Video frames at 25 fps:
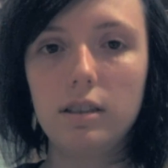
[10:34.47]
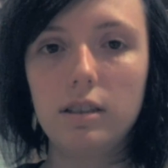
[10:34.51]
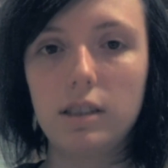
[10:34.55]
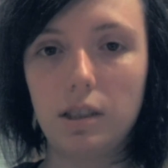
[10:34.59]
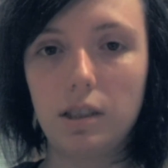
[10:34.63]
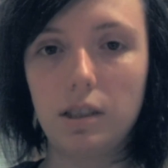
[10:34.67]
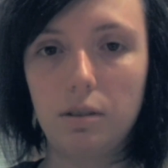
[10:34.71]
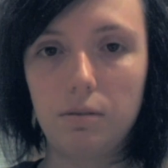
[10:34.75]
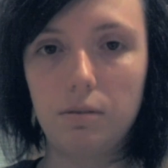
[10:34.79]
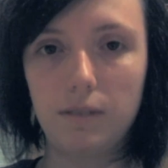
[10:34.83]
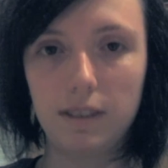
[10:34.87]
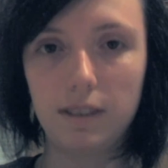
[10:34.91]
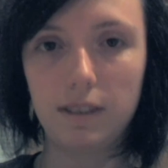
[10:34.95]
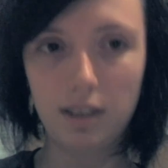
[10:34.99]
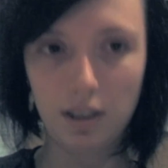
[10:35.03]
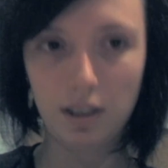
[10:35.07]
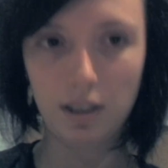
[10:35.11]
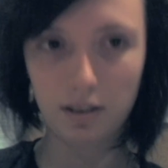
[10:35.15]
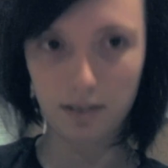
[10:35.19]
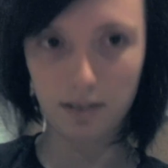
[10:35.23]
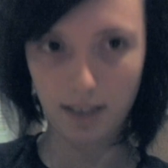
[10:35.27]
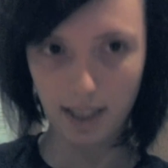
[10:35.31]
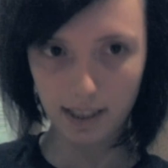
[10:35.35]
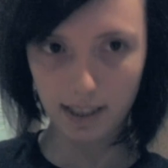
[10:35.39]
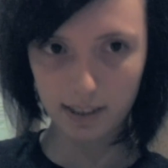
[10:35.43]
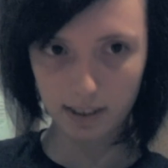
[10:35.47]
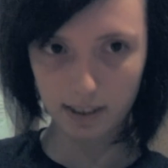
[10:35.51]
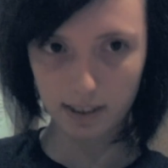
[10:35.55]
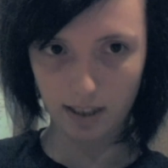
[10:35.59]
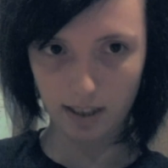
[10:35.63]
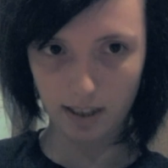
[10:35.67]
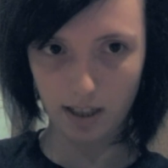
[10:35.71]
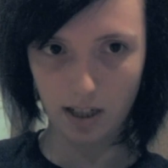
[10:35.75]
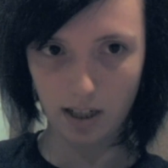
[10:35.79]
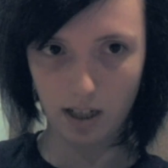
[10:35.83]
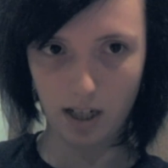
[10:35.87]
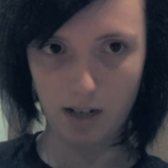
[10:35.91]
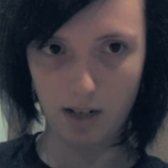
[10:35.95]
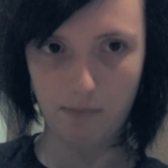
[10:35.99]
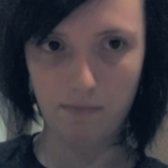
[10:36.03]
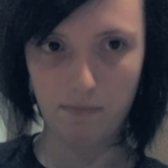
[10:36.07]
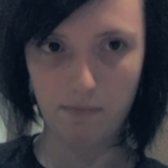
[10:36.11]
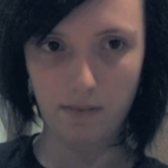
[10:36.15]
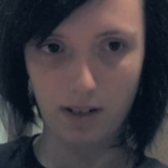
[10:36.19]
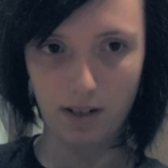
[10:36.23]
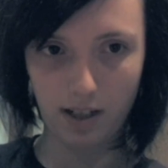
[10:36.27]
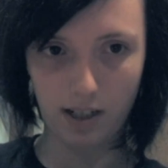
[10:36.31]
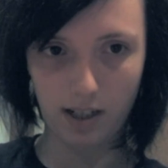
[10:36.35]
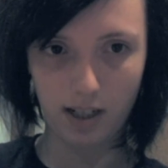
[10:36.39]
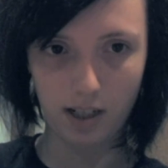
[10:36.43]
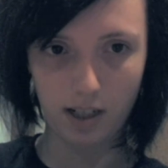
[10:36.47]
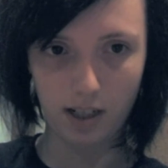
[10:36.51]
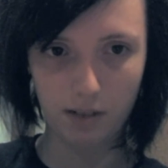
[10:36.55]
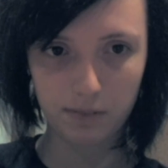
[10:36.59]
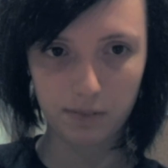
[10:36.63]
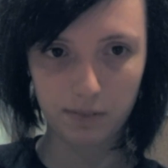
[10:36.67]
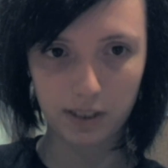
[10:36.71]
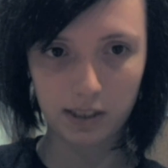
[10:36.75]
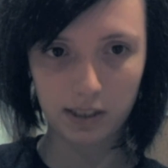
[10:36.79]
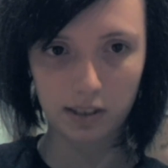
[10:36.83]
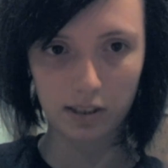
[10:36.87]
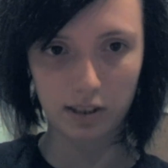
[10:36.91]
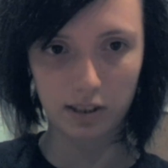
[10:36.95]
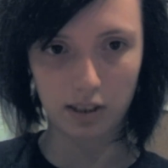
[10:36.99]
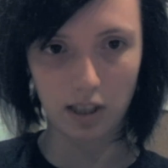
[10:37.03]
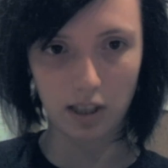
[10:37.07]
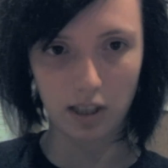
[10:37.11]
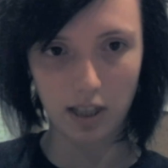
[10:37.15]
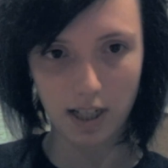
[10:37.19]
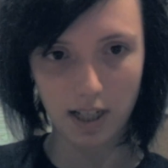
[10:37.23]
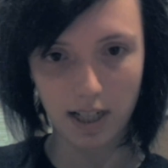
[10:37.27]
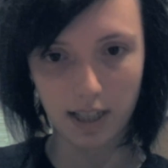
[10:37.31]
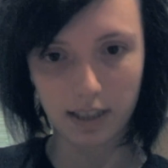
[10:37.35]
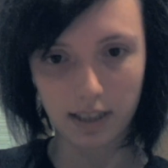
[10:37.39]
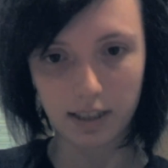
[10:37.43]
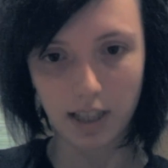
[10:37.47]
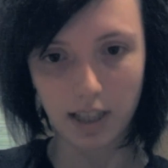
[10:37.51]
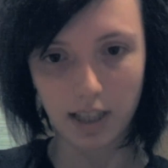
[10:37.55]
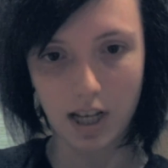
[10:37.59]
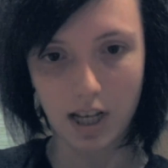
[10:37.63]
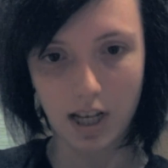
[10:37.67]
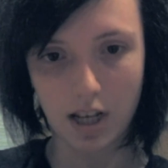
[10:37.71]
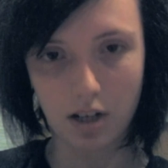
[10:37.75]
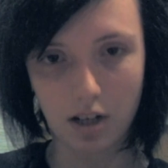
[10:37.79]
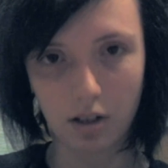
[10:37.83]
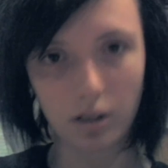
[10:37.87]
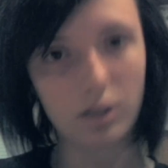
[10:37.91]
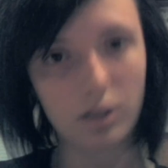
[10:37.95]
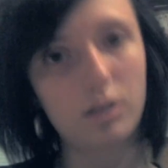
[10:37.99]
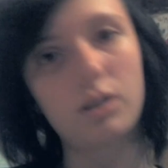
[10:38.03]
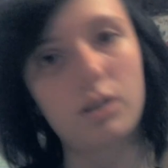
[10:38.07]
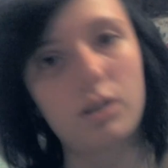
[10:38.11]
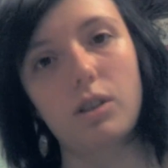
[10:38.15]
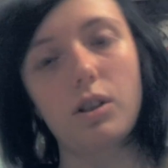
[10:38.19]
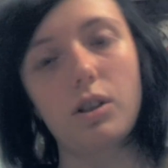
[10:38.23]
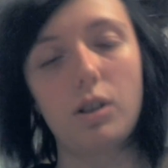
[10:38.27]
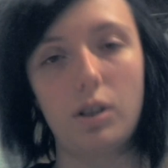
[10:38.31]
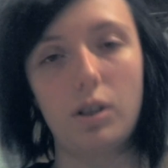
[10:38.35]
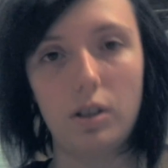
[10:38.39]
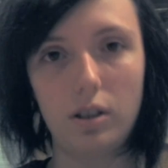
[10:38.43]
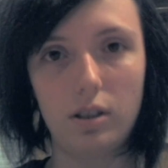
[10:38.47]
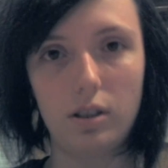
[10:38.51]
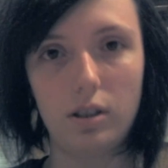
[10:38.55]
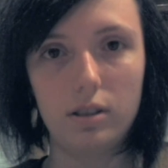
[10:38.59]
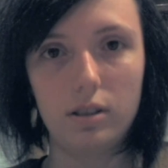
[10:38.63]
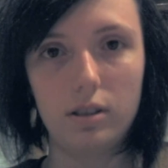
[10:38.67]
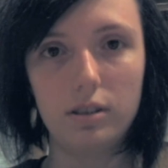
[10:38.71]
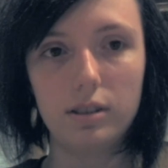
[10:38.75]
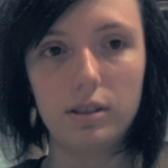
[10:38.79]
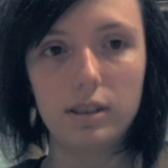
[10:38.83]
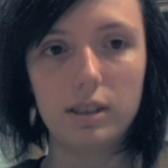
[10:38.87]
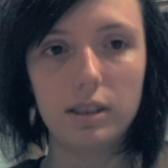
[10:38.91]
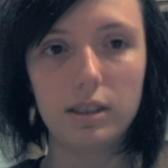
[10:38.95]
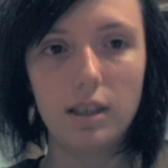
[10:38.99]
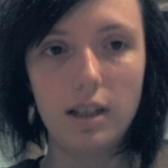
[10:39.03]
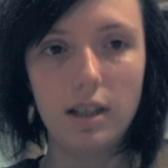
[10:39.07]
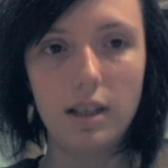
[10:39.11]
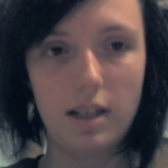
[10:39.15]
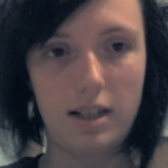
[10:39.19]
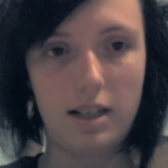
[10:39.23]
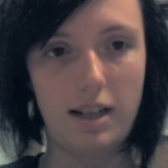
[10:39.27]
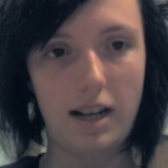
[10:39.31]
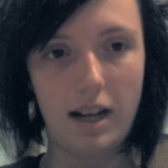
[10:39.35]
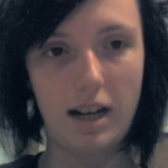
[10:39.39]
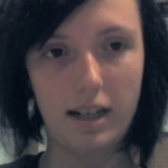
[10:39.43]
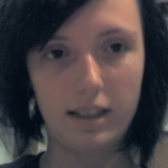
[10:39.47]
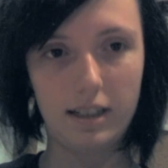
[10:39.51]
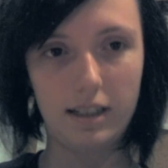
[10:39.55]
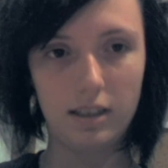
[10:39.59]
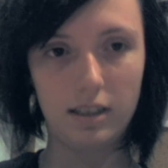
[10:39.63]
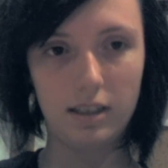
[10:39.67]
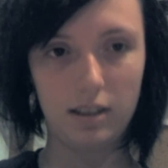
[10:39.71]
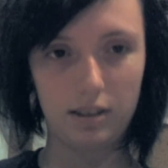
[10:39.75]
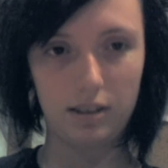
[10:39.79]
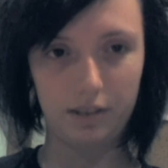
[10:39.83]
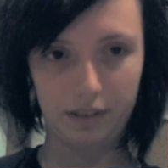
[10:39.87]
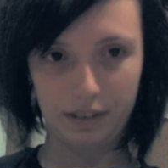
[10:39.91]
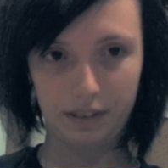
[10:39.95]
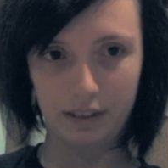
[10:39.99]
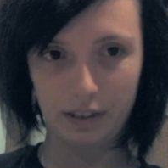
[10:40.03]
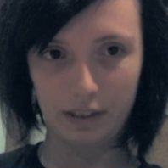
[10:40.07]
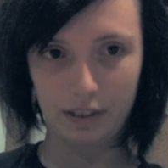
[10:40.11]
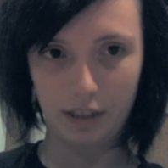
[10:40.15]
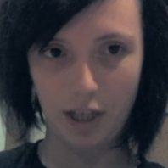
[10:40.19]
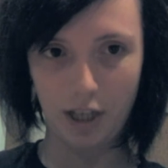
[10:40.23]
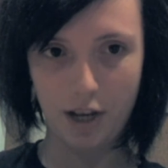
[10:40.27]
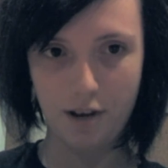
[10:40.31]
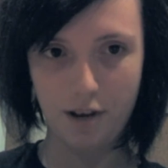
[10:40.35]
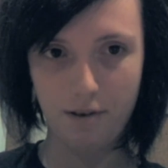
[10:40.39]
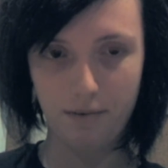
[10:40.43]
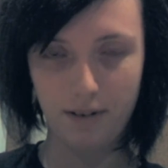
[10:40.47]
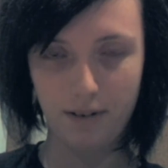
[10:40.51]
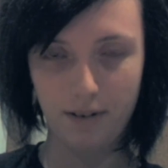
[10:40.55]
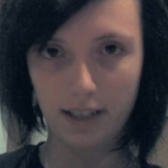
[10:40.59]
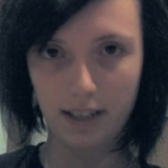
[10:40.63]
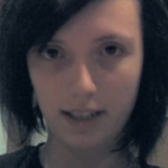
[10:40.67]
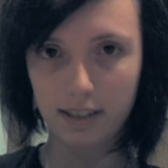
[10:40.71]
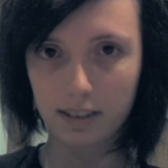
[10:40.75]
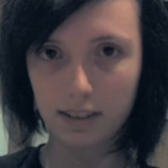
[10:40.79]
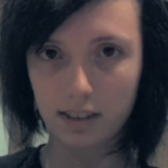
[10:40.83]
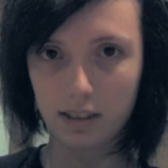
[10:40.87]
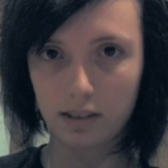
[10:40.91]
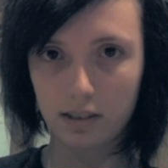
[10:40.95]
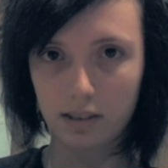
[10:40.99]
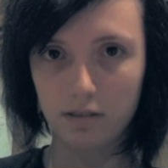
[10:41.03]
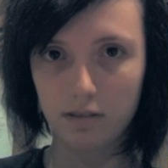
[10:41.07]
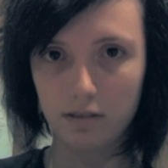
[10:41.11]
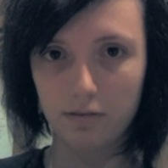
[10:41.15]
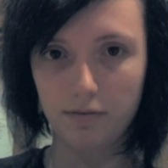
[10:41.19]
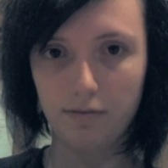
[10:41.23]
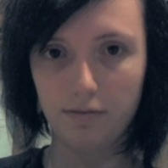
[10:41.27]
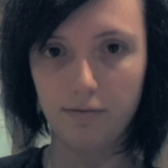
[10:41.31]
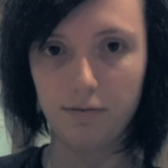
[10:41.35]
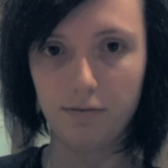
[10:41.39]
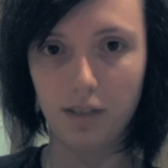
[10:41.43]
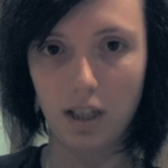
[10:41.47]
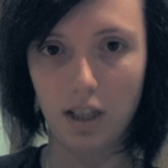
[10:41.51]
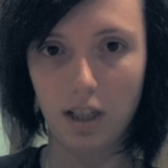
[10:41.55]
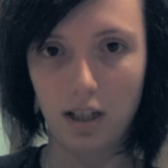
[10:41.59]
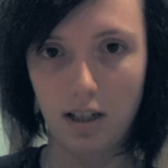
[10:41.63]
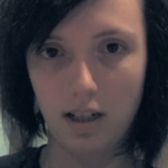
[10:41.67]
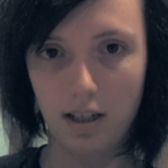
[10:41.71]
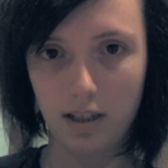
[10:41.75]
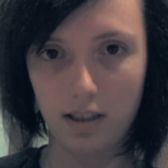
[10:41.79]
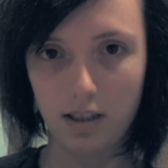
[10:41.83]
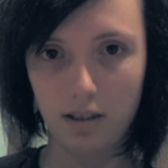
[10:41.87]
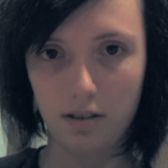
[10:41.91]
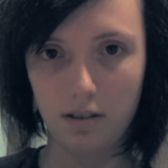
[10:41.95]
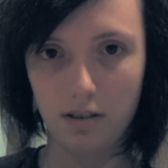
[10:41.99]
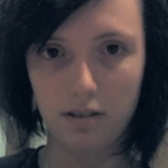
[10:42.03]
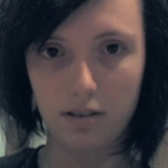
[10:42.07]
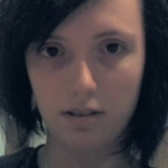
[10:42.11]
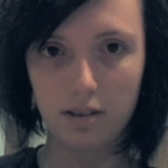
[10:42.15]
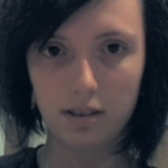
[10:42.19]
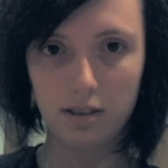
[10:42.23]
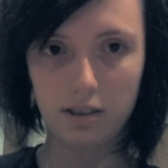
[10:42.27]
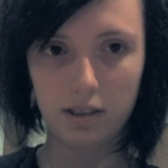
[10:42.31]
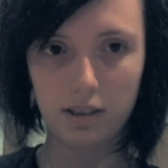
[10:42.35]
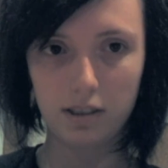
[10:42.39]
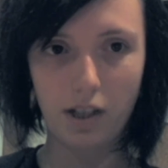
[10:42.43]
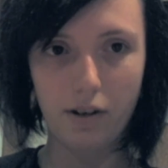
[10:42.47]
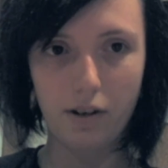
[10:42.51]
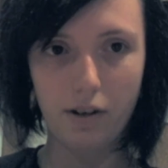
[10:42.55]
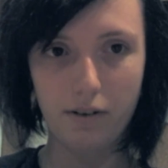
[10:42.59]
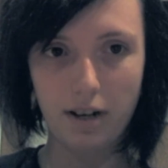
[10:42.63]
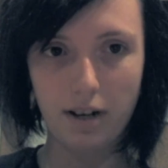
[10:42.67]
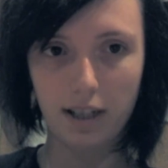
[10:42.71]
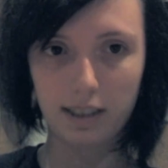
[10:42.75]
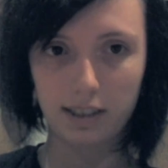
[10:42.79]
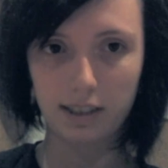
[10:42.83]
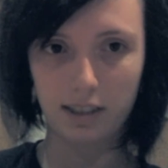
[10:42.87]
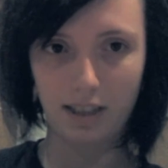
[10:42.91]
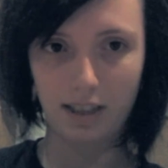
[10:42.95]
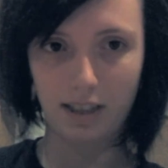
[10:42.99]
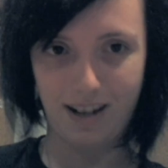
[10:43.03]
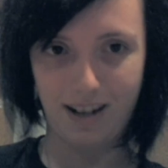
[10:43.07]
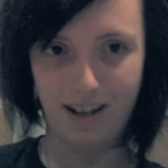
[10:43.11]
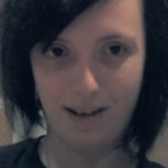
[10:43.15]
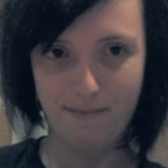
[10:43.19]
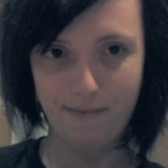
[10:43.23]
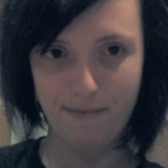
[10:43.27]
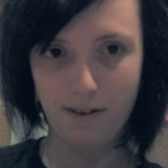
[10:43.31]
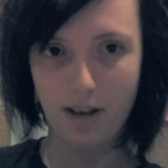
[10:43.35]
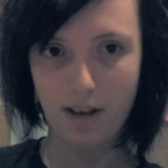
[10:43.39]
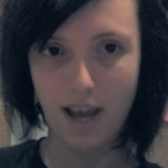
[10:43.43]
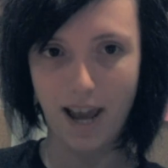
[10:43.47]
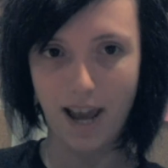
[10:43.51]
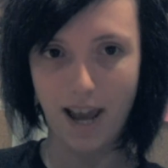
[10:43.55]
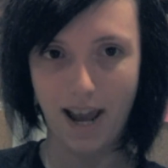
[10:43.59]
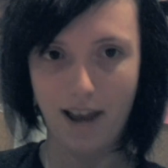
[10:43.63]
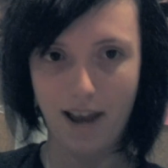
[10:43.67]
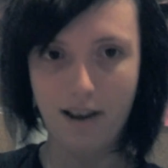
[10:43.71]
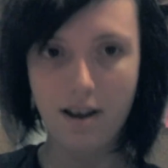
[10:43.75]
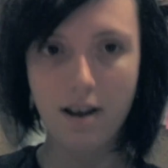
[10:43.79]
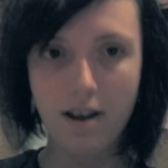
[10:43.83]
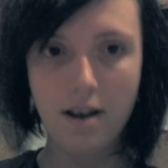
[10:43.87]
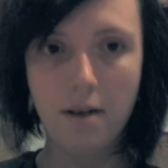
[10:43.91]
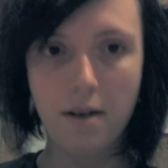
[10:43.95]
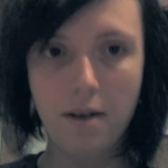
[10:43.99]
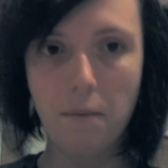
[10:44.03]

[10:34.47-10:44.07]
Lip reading: So until next time, I'm Sunny D Curls, and I'll see you next vlog. See you next time, okay?